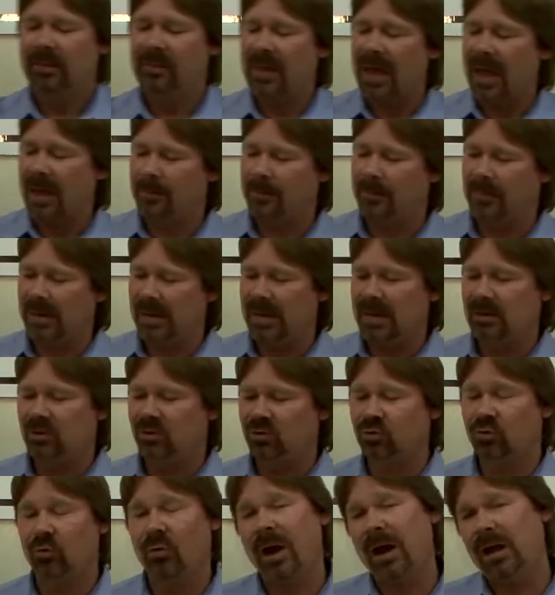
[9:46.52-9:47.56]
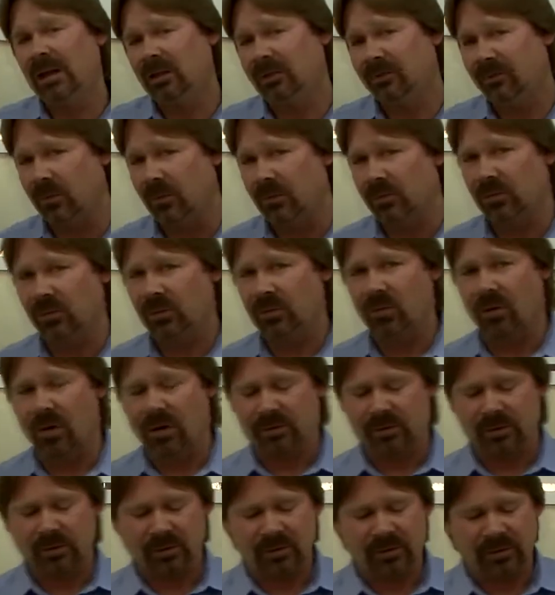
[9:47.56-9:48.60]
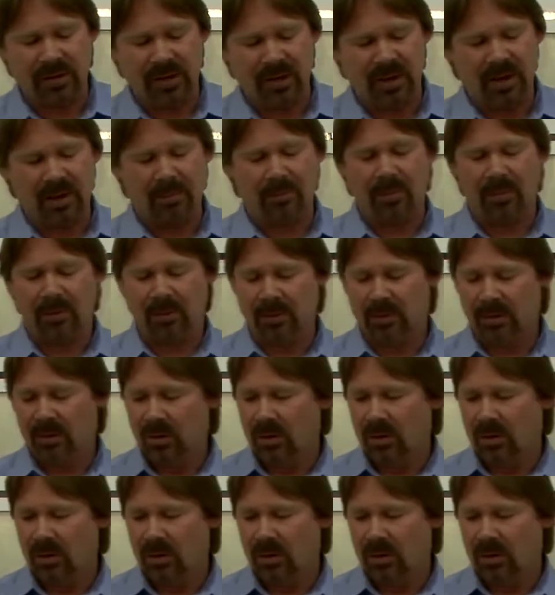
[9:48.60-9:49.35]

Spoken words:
that bead transfers across the seam